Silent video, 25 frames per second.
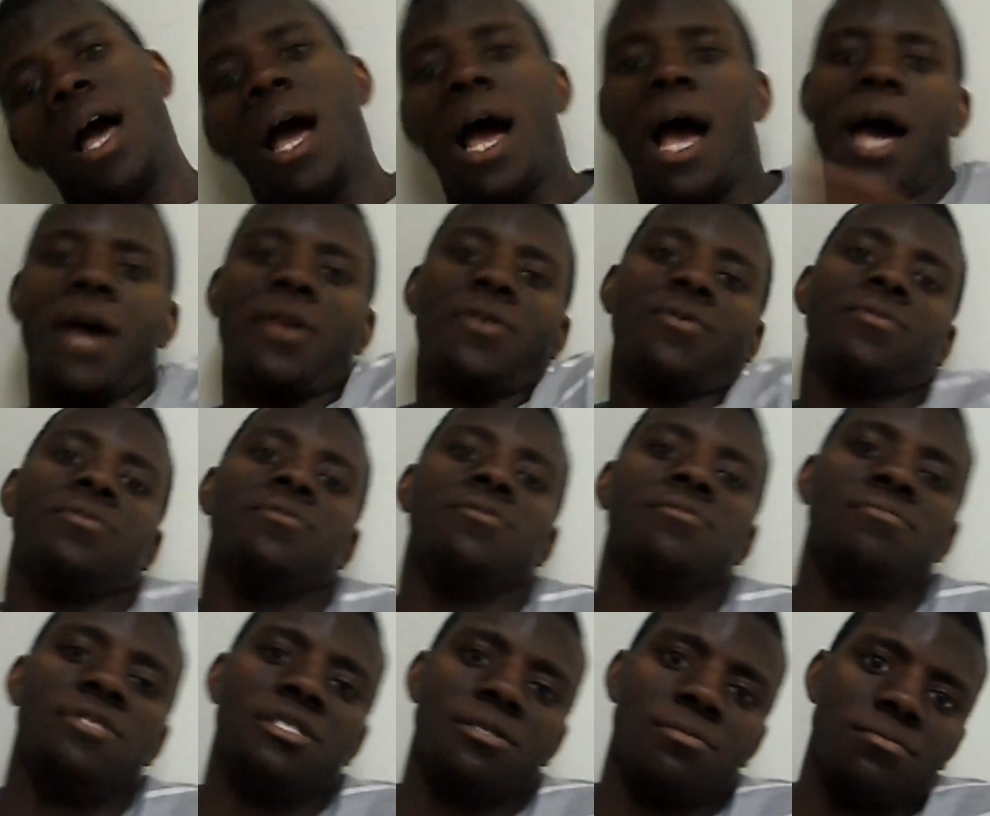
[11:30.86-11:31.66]
I
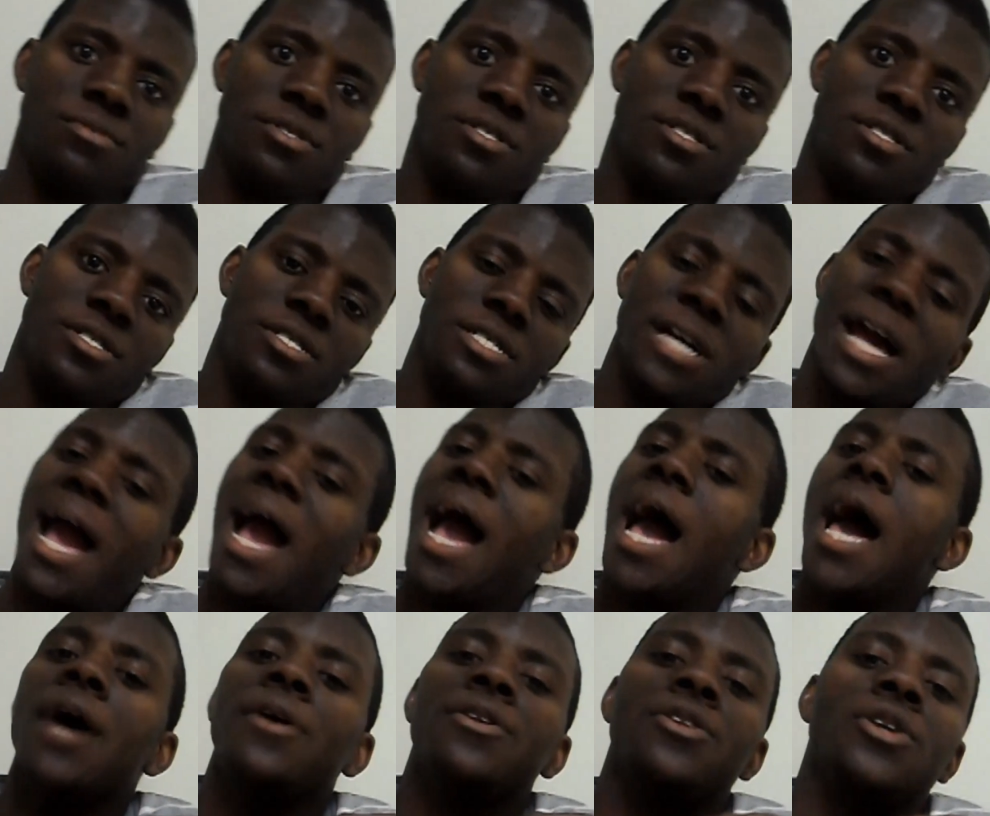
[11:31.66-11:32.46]
don't remember.
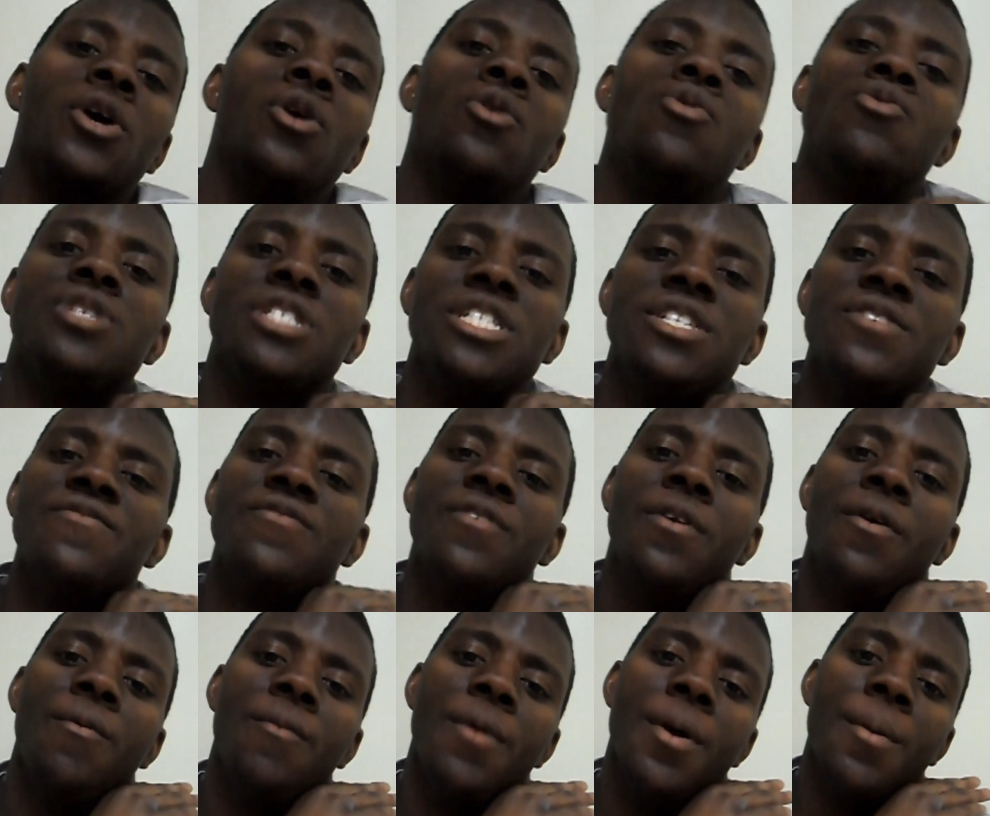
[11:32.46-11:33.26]
I don't
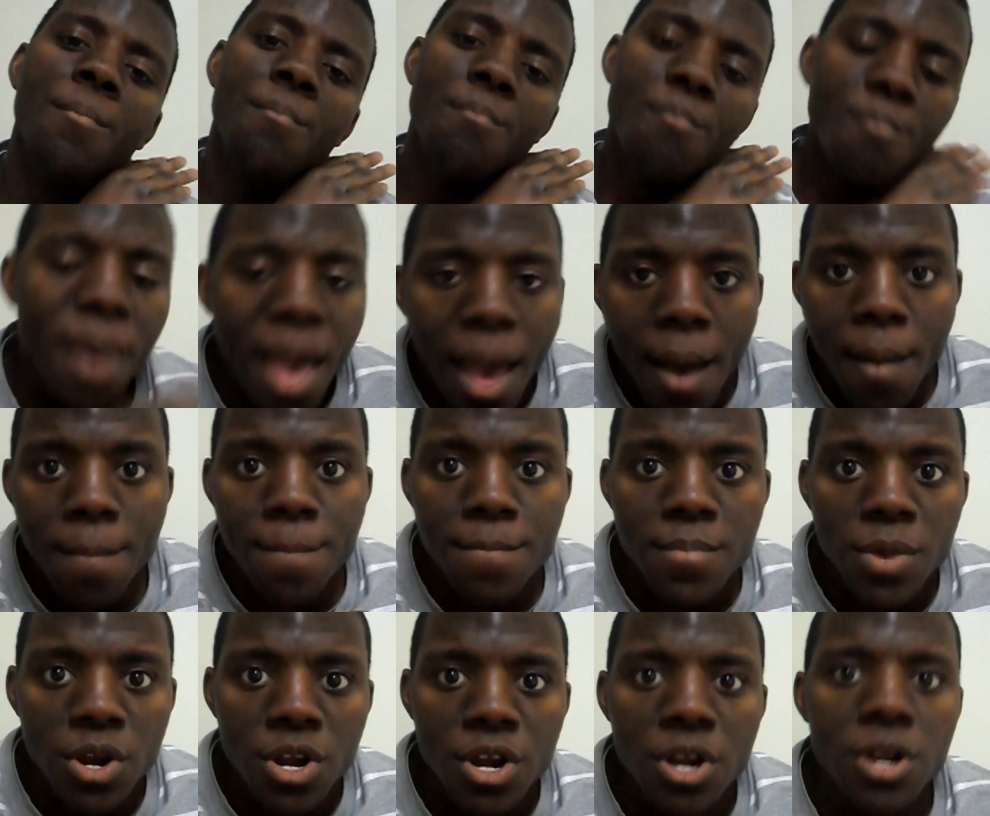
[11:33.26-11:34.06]
even
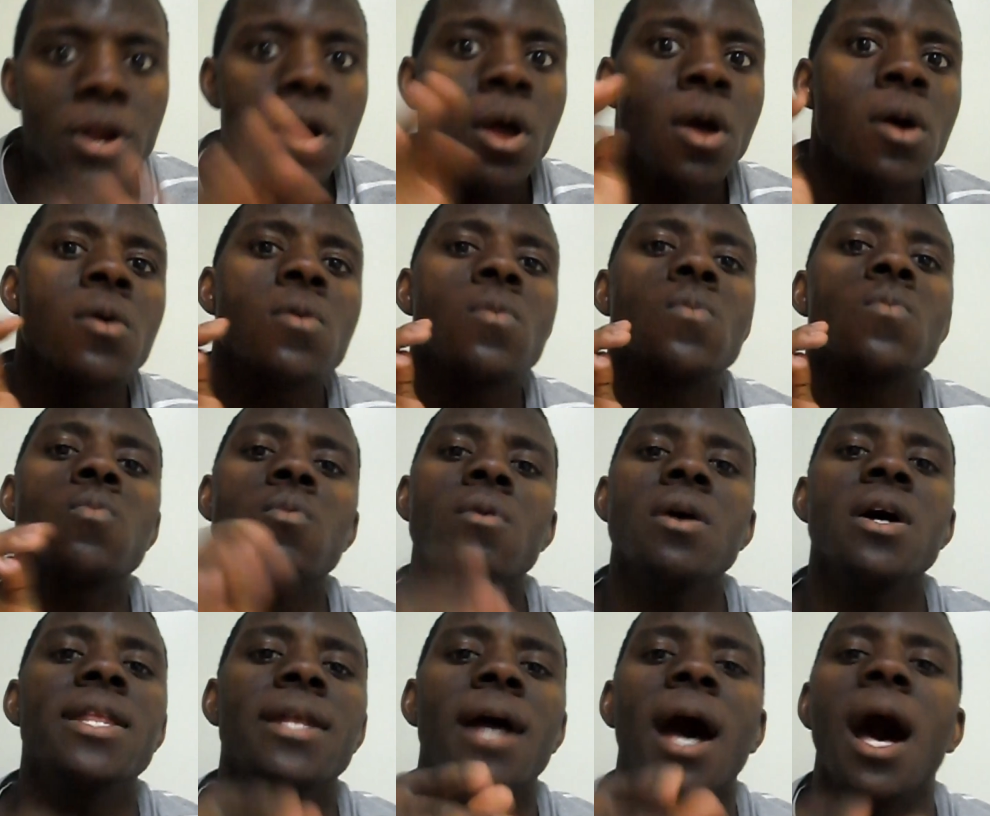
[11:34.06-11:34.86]
remember
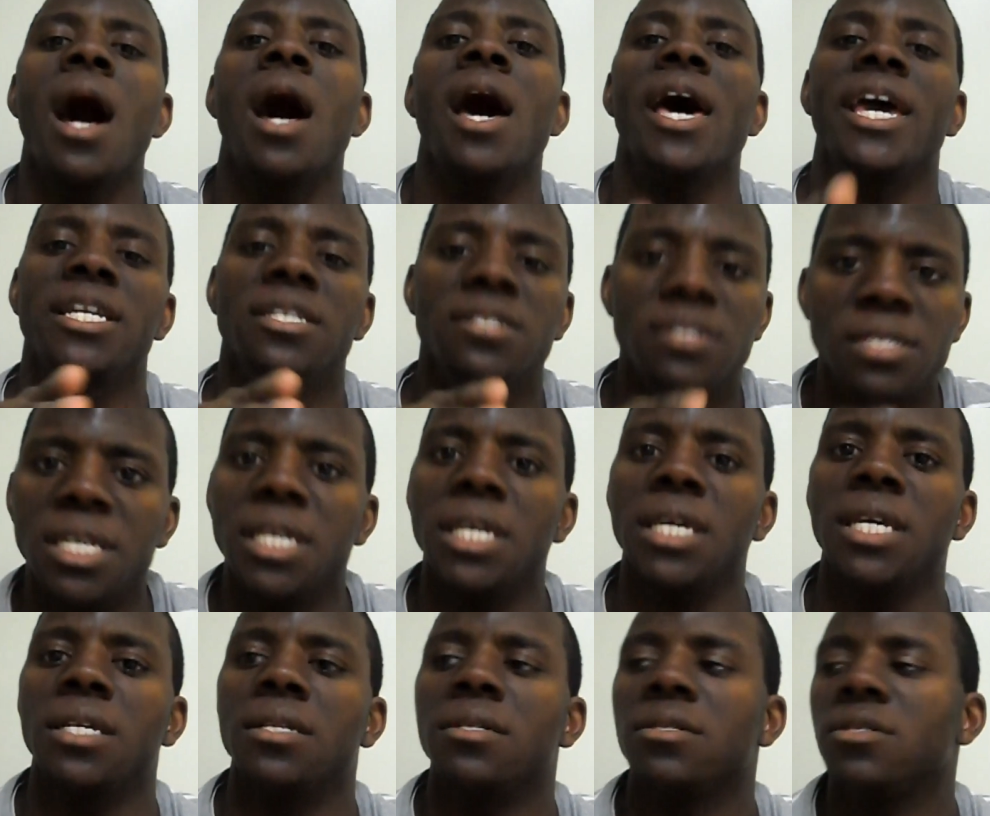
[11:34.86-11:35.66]
what I
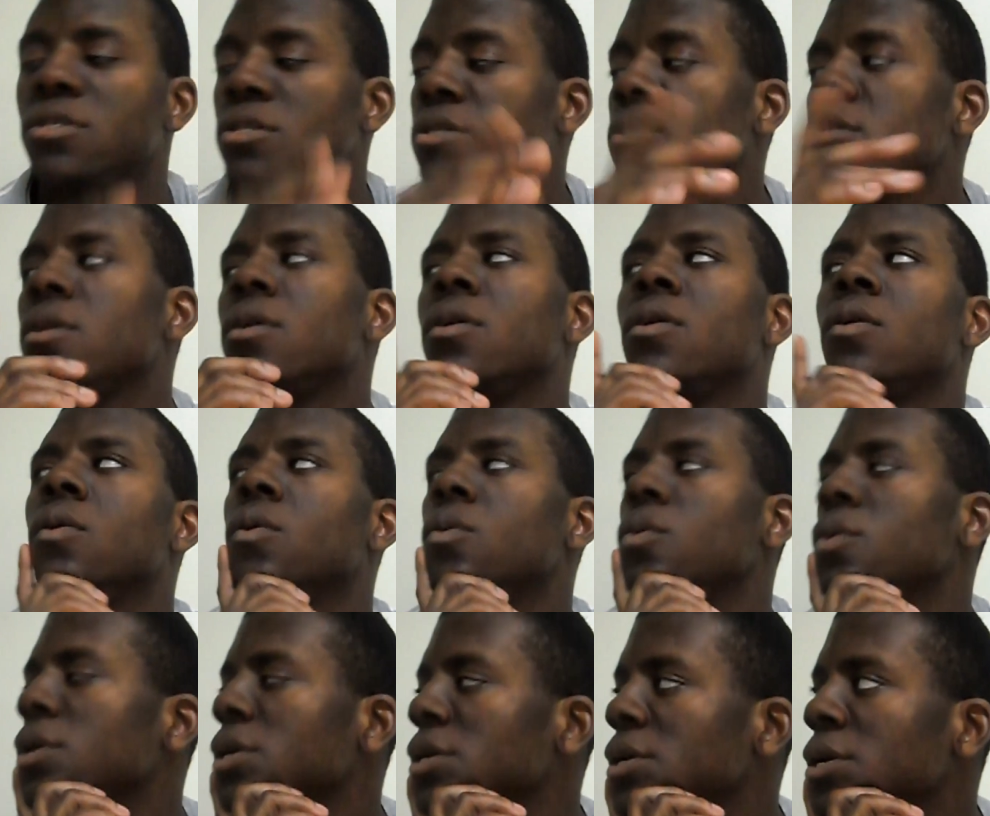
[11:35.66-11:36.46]
did.
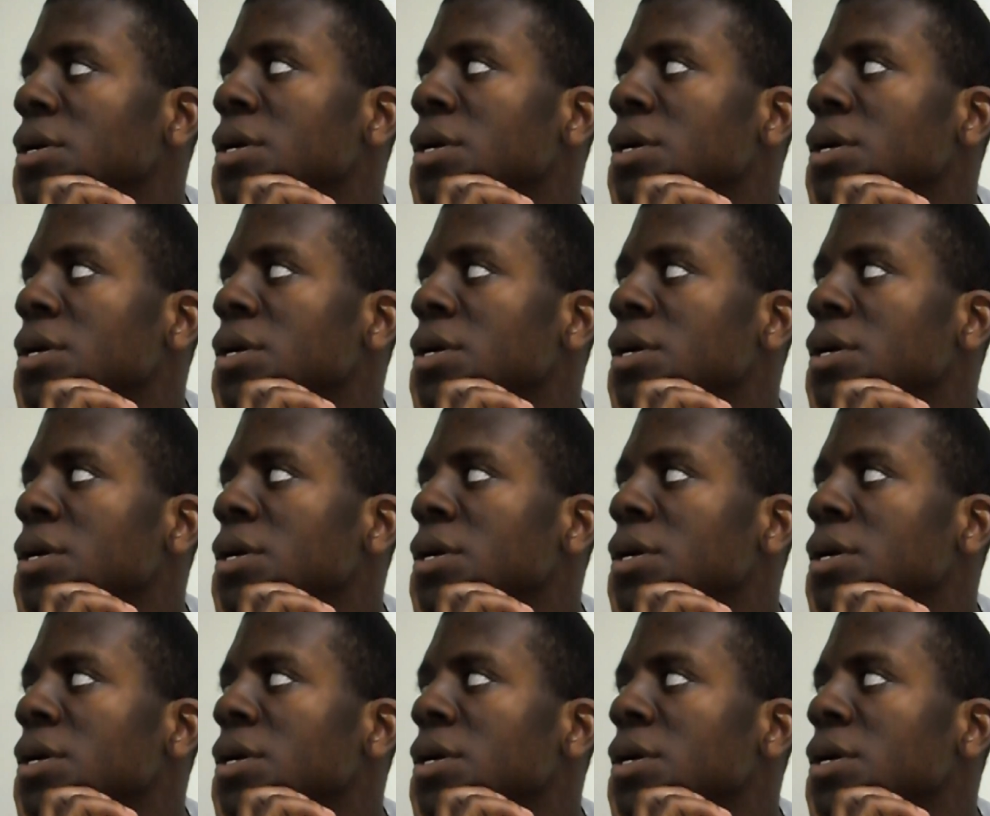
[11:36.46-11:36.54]
So,